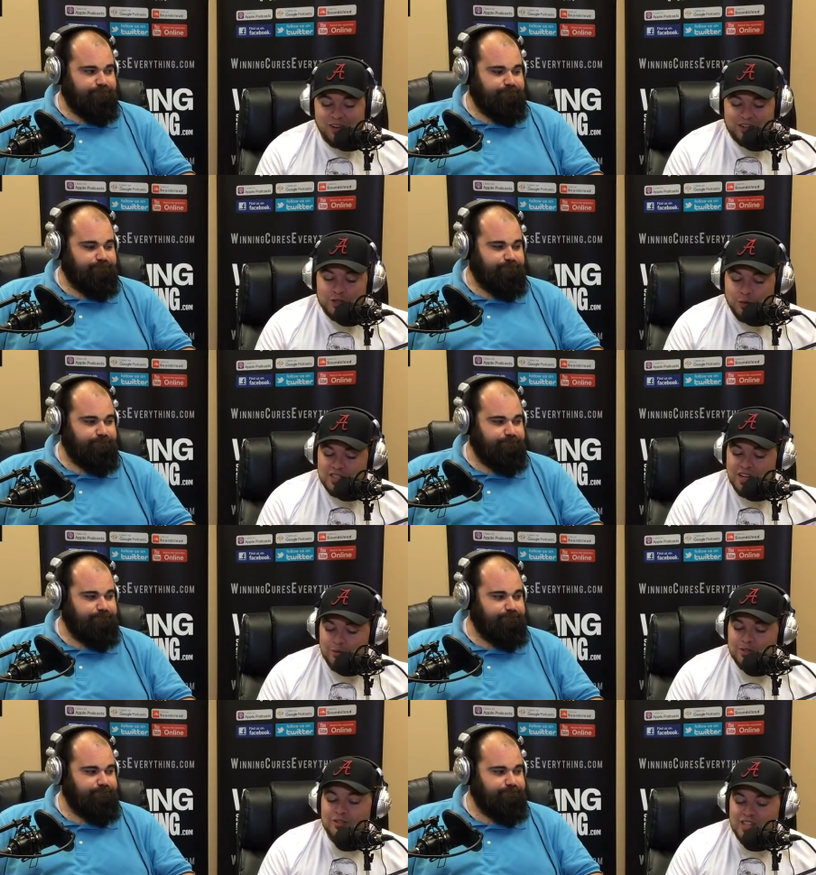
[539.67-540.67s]
Speaker 1: Look, Georgia
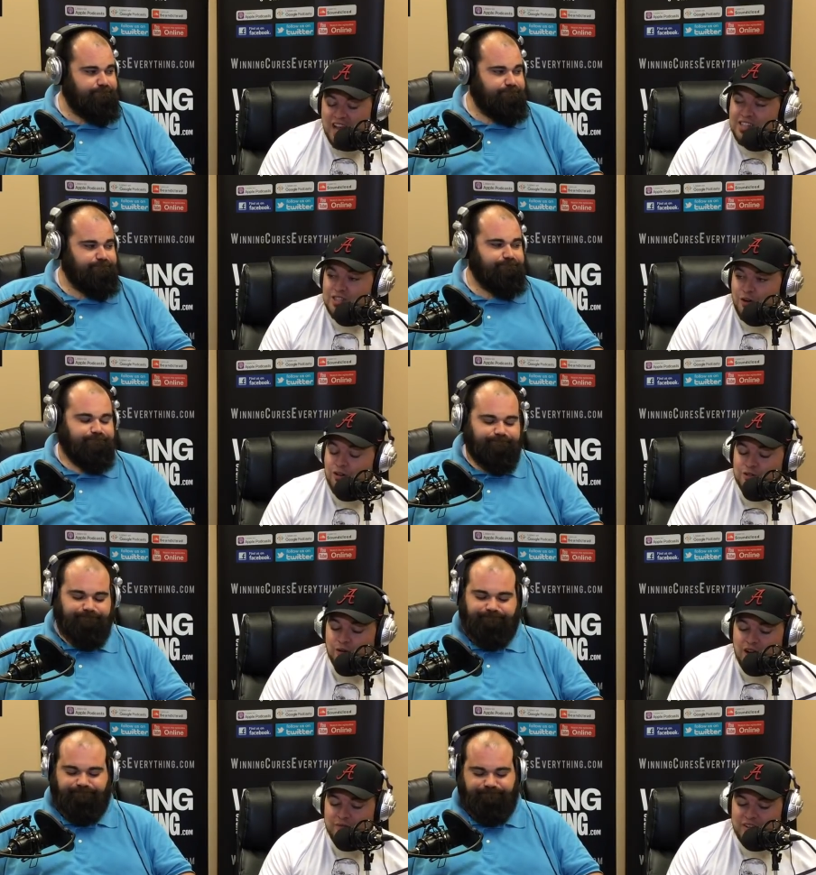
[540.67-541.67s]
Tech returns 8
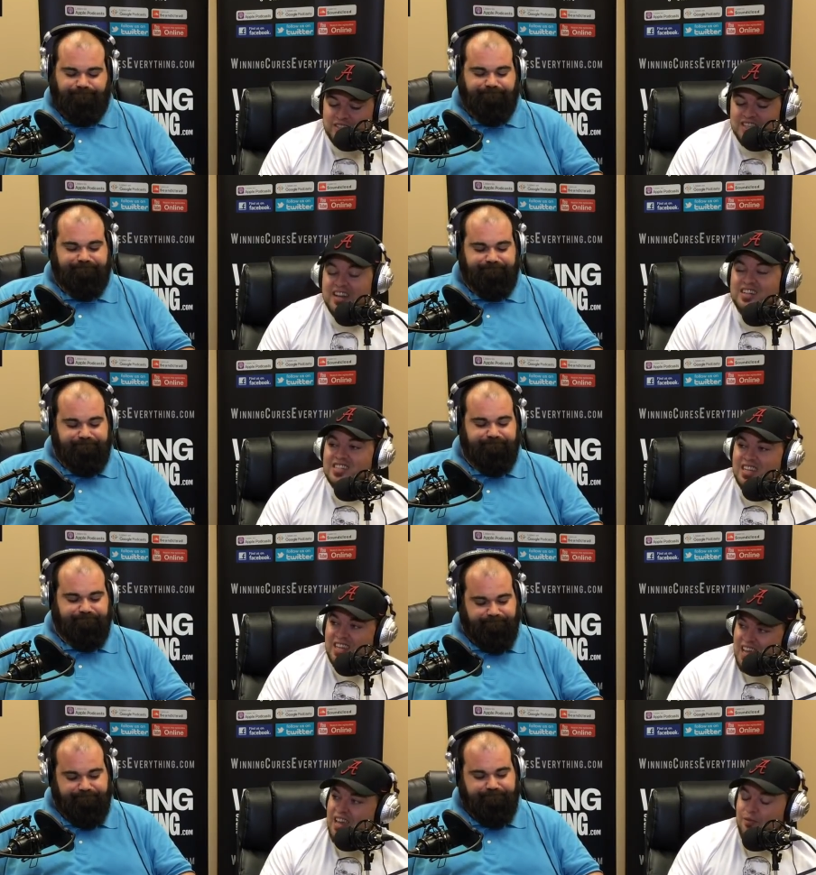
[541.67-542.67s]
starters on offense. That is
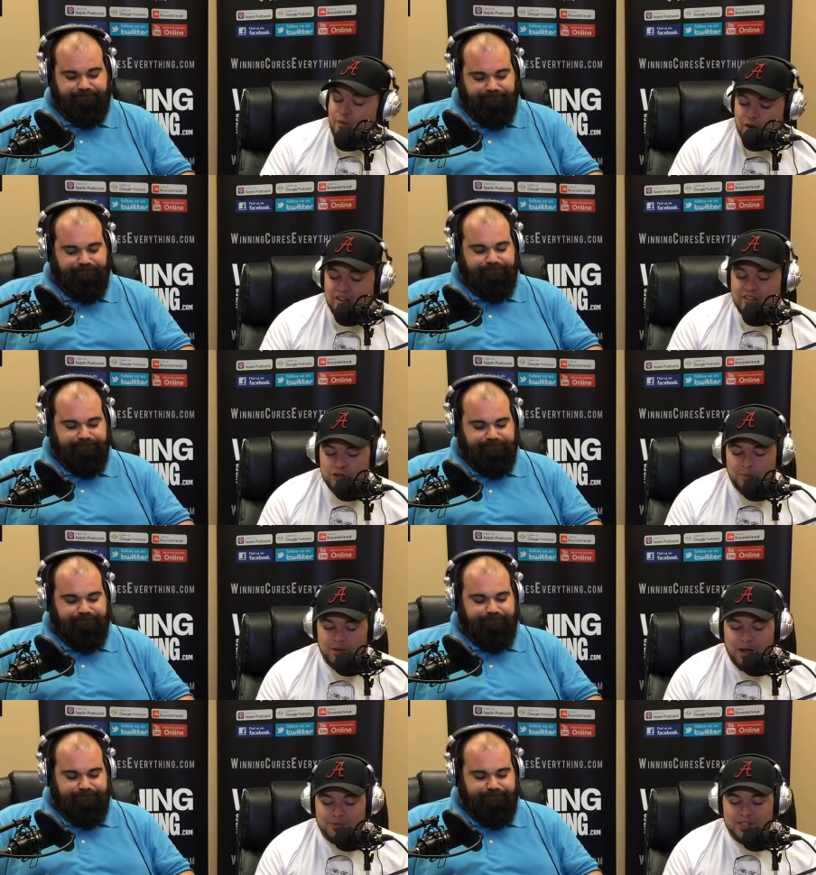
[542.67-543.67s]
key for running the
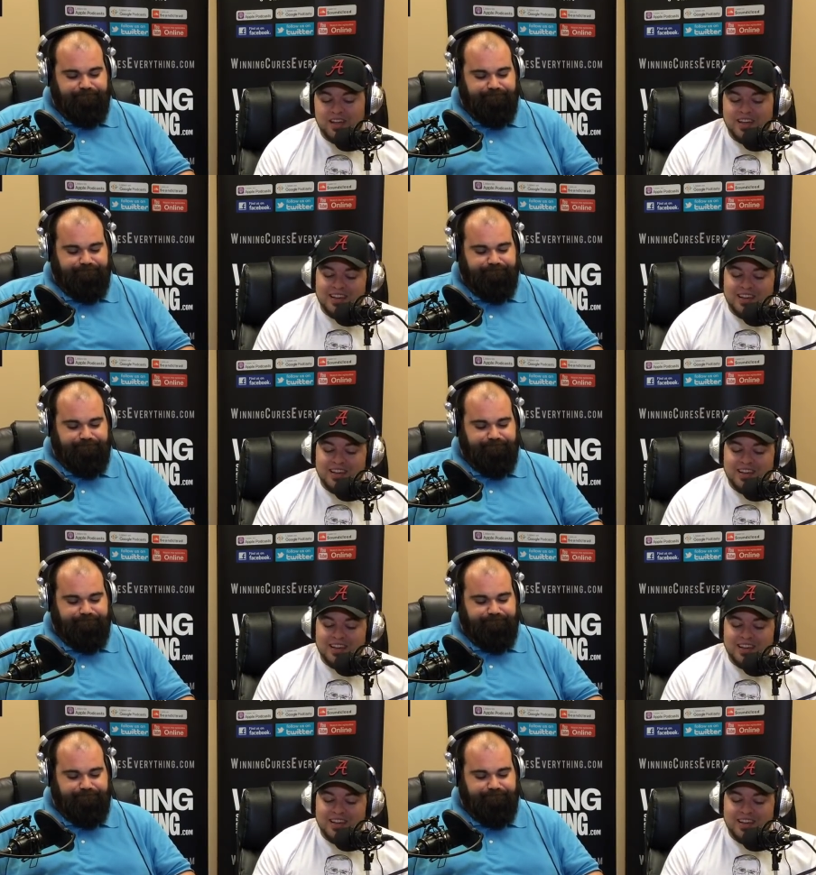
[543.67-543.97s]
triple option.